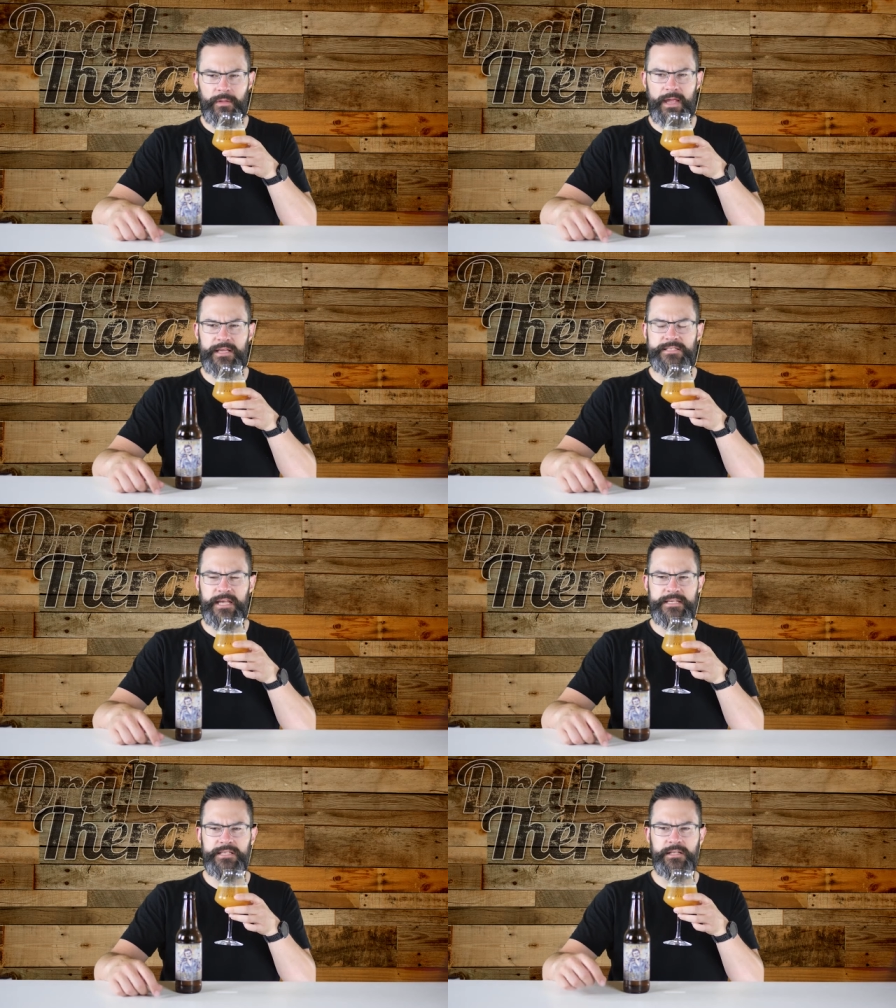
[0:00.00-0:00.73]
I can
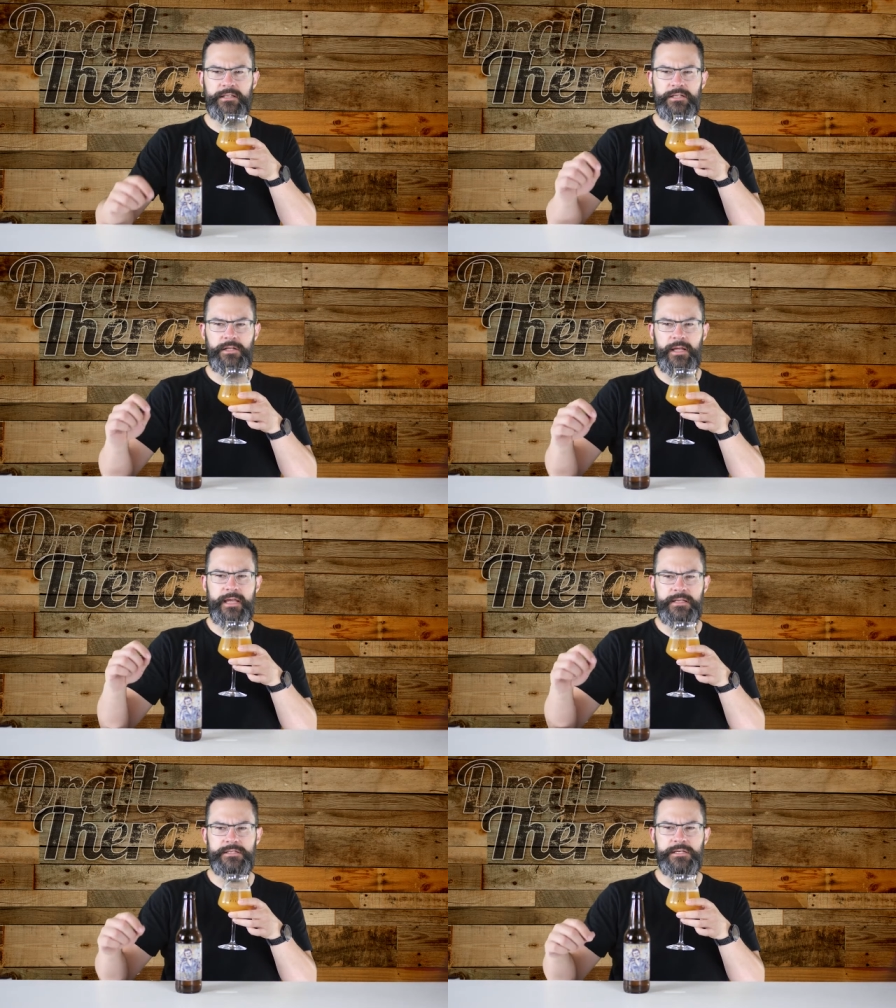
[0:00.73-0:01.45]
taste a little
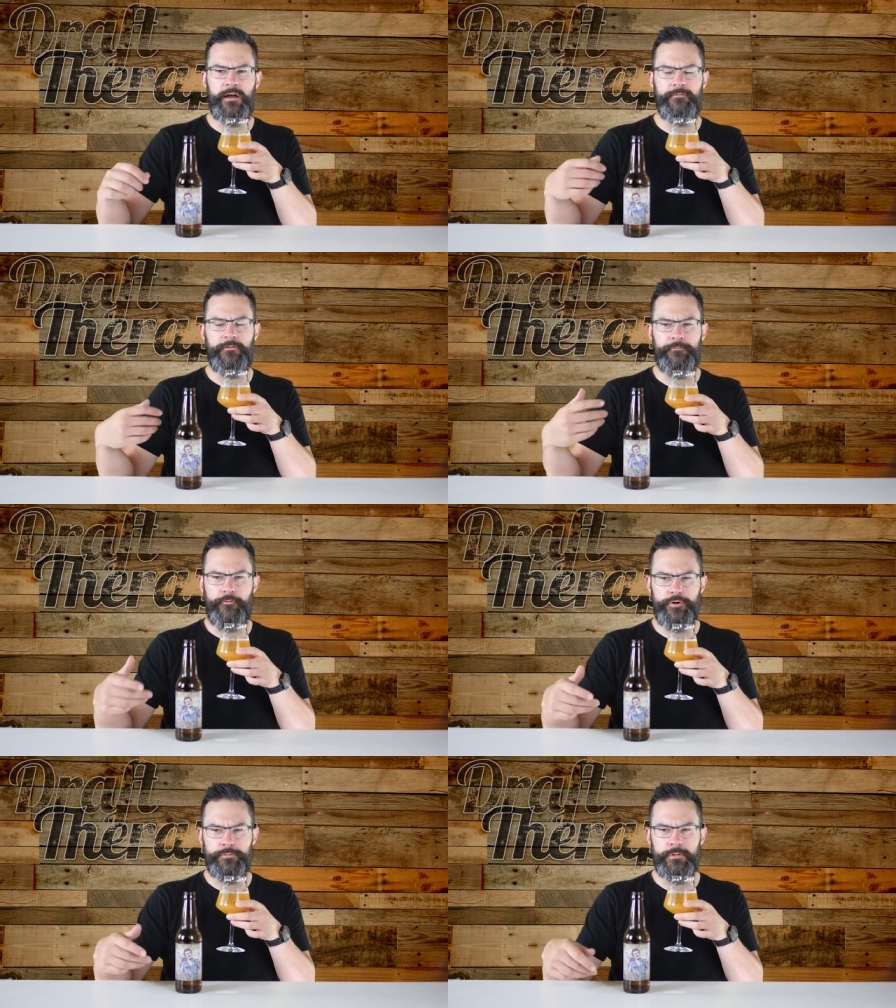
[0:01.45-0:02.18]
hint of the
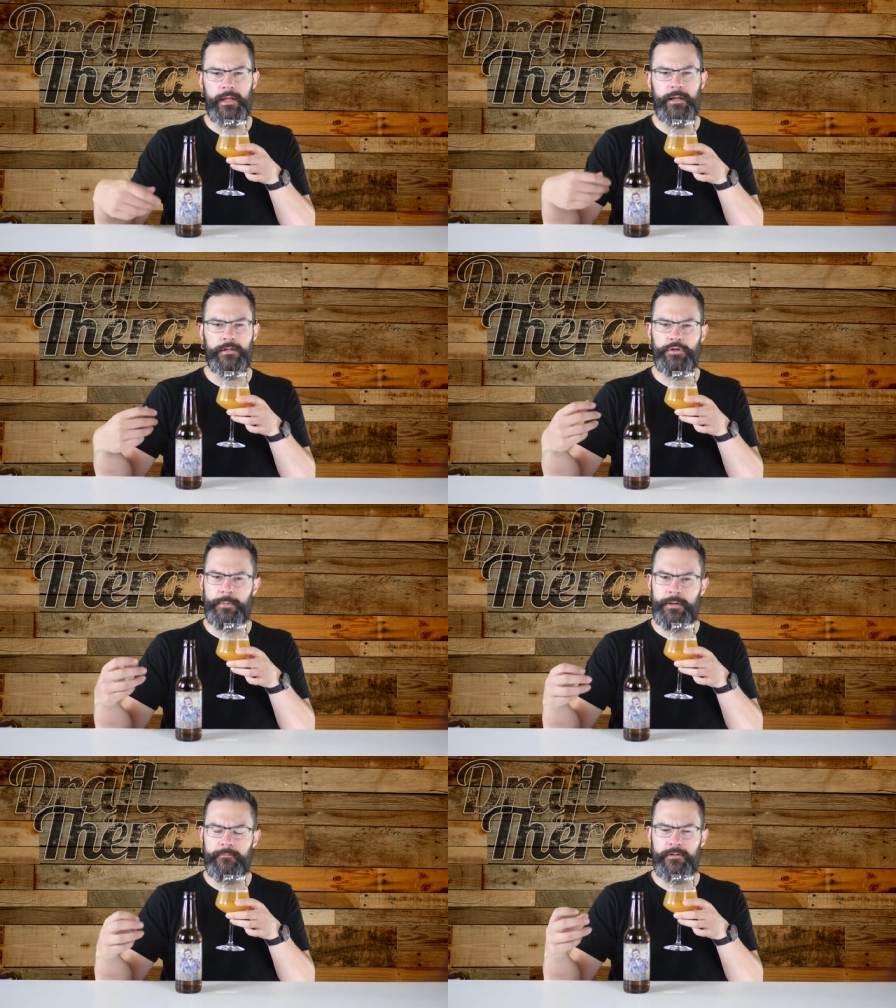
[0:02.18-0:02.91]
fruit, like a little
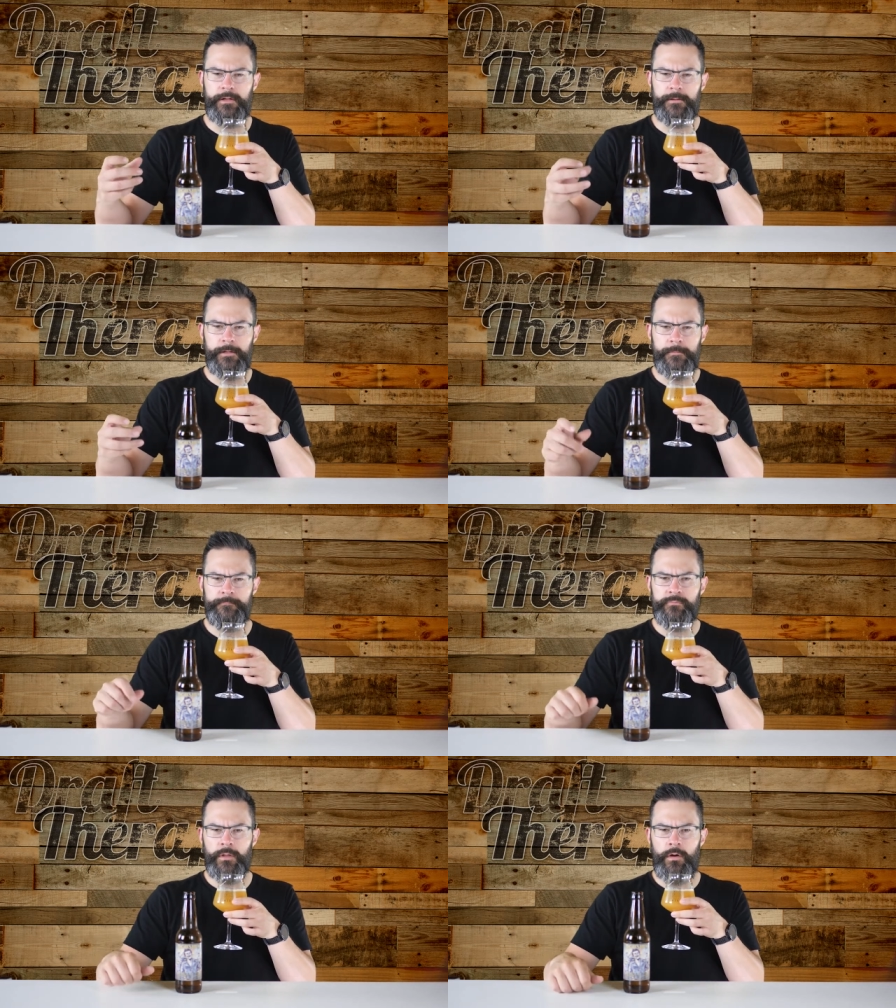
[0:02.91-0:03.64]
bit of the
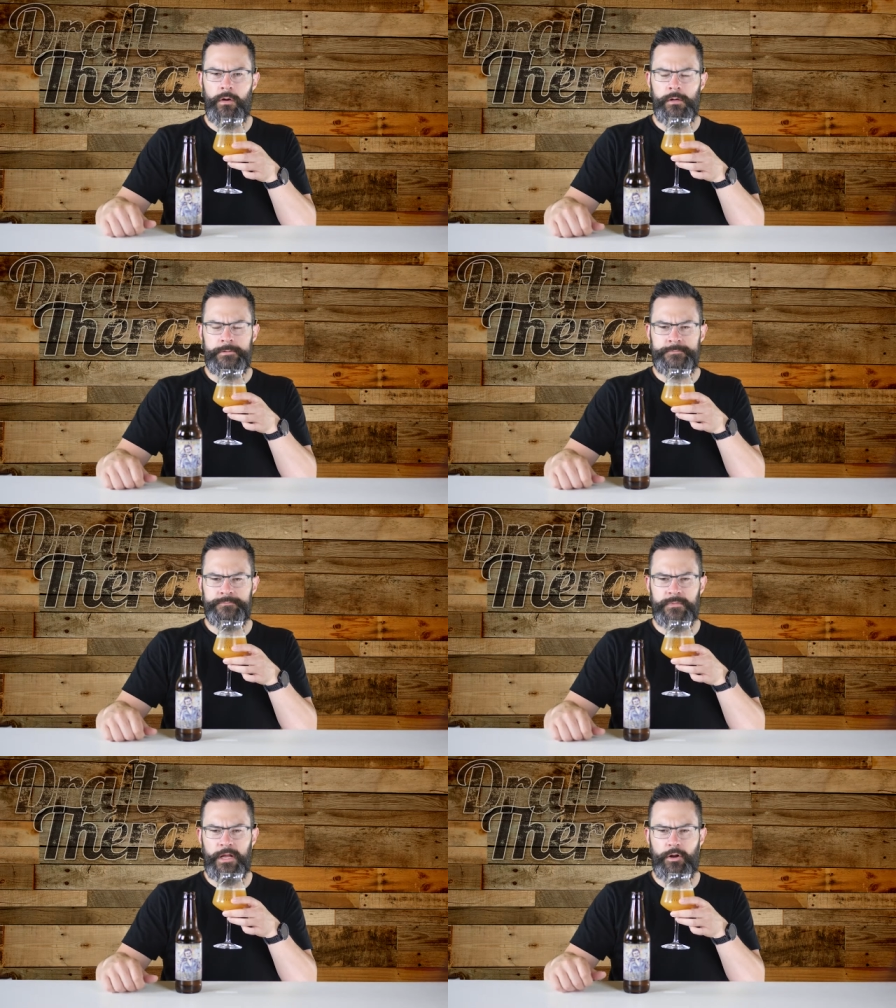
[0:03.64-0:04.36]

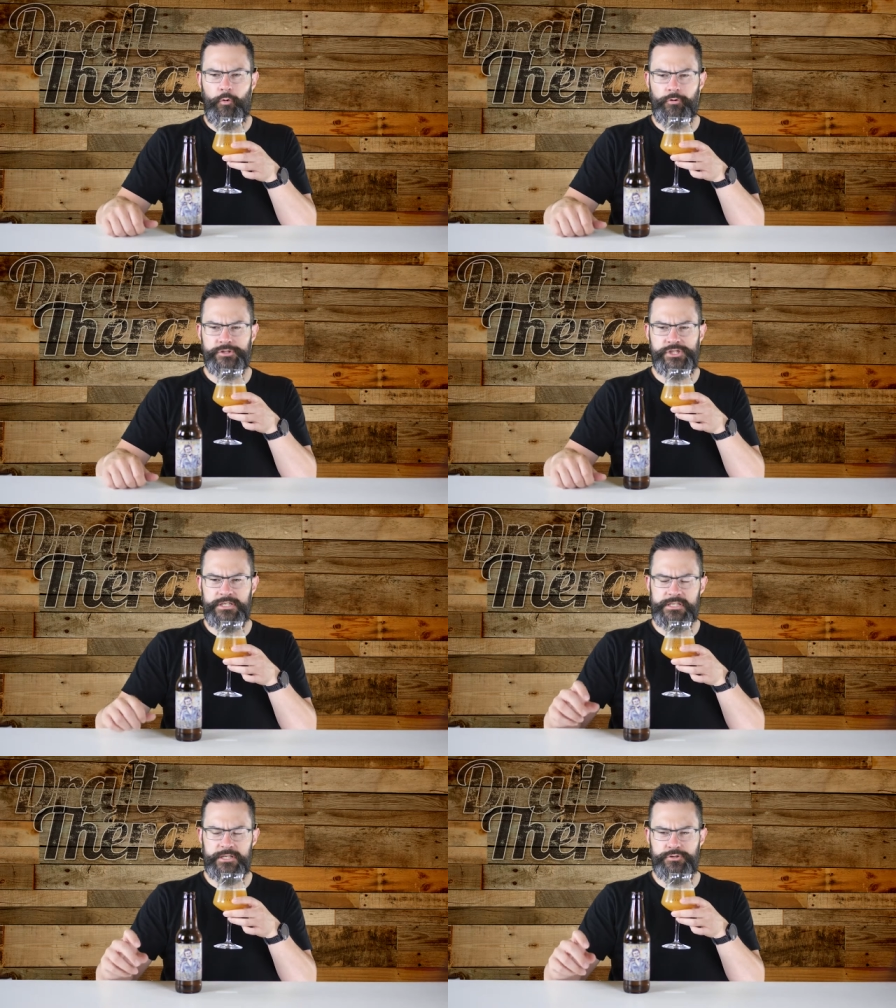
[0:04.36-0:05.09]
kind of orangey,
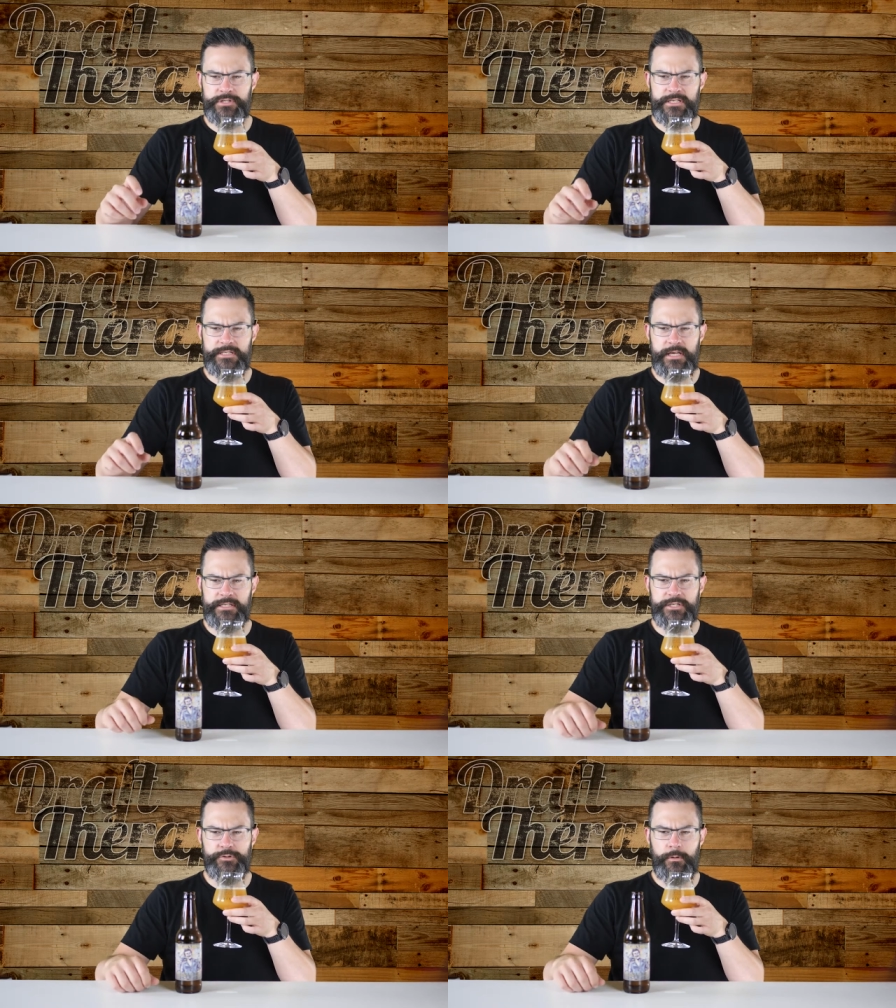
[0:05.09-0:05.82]
citrusy
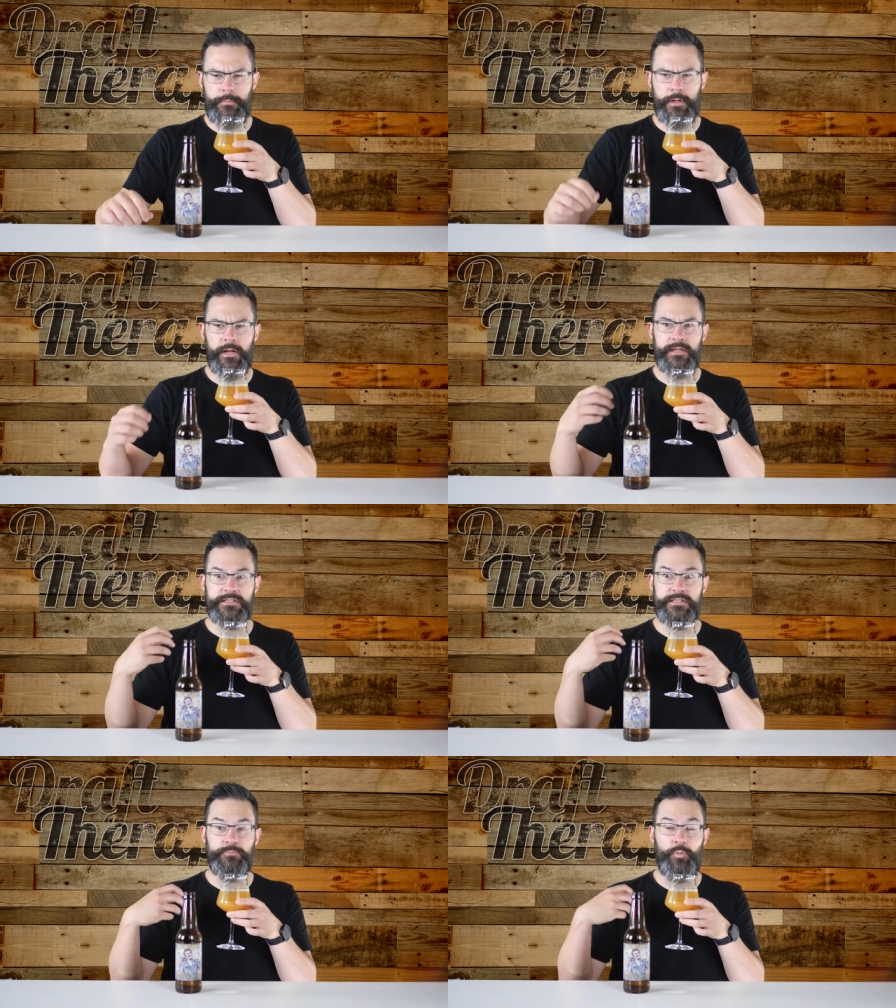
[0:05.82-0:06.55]
taste to it, but
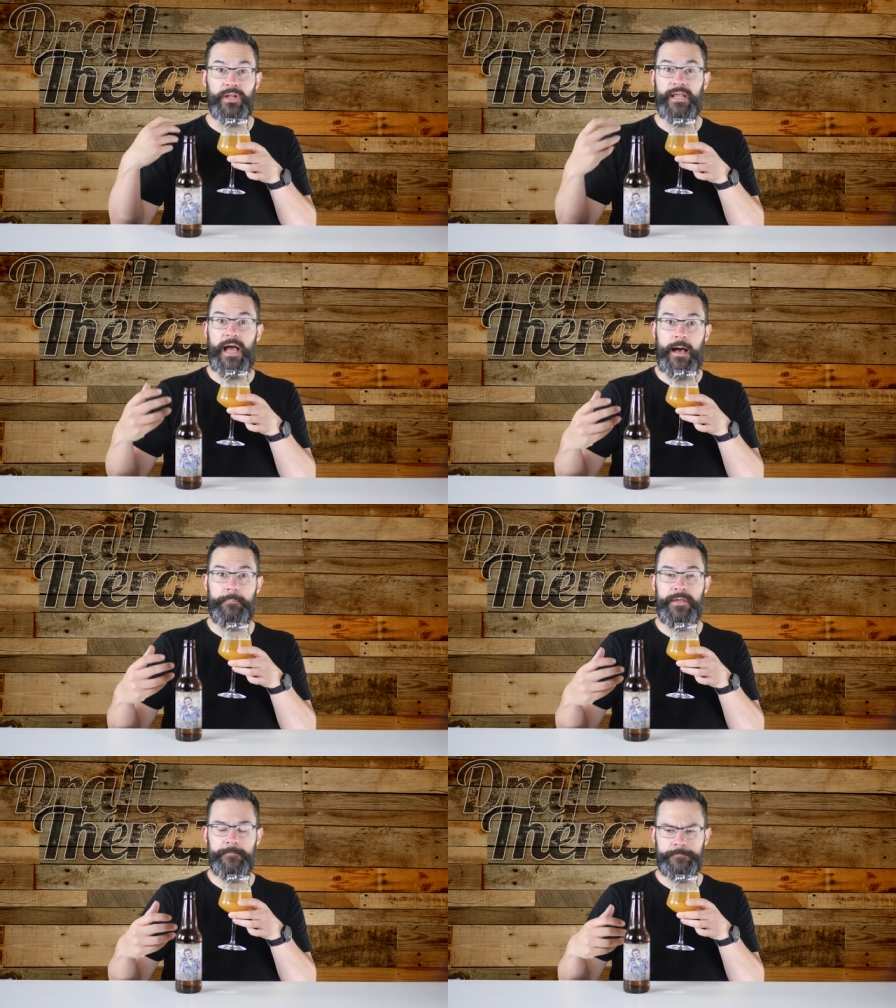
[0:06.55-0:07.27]
it's really
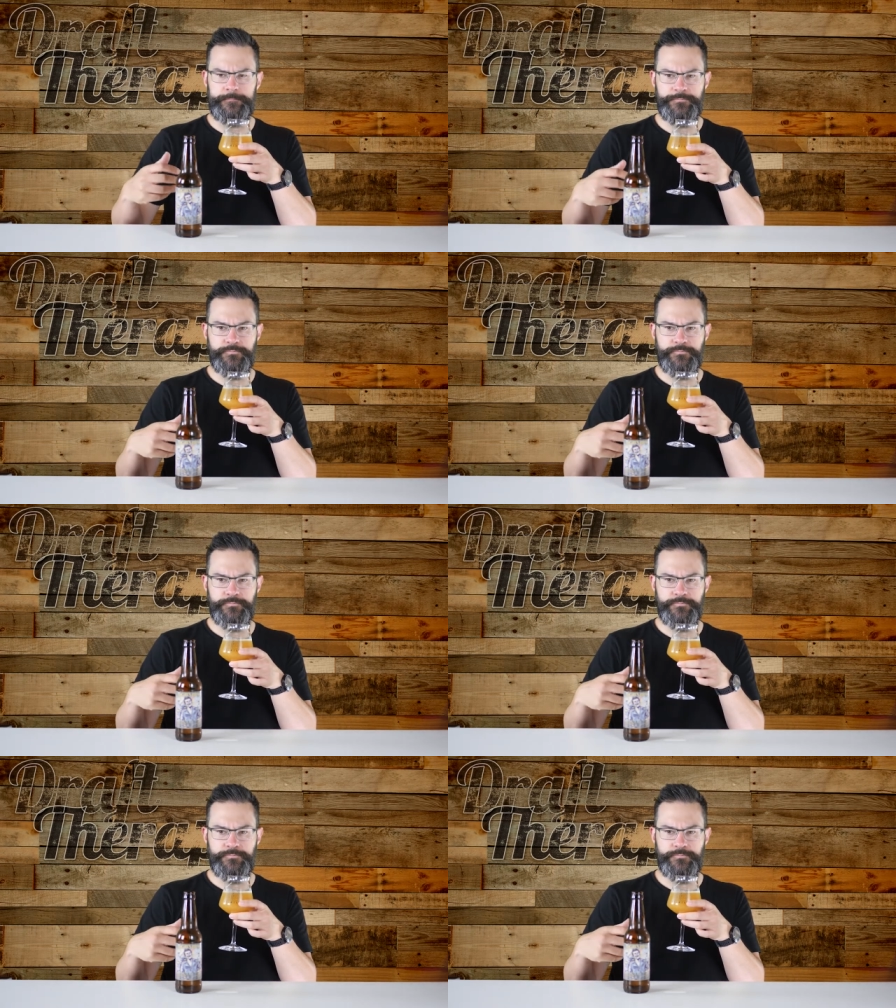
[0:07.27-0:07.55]
hoppy.